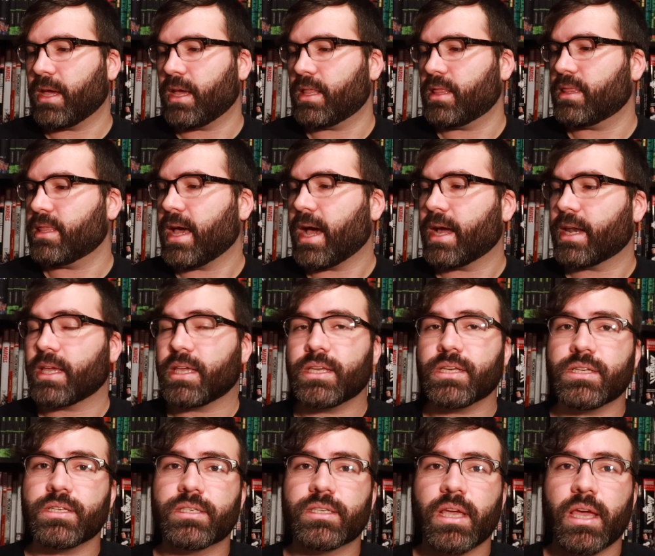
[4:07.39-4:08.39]
and that
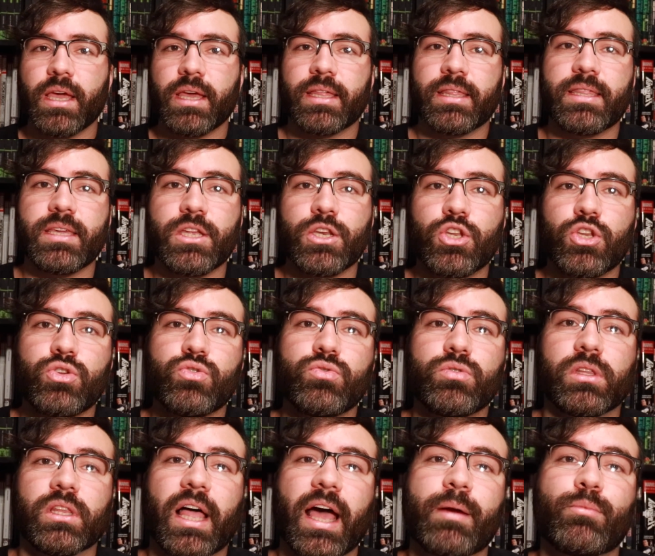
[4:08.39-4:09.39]
is the
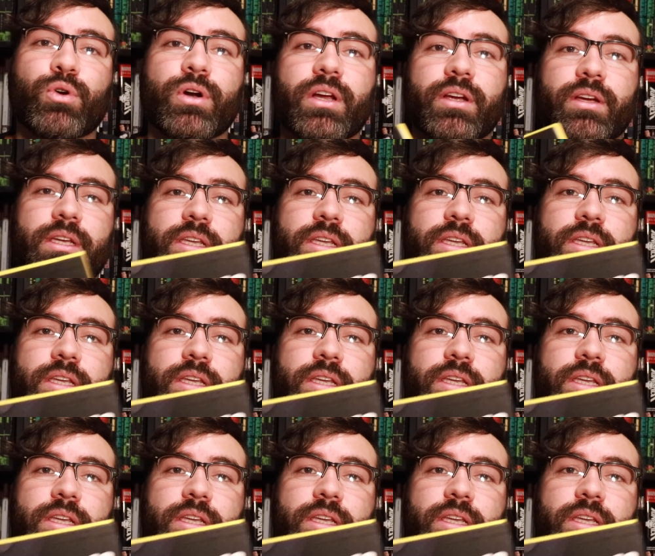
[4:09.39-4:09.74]
new library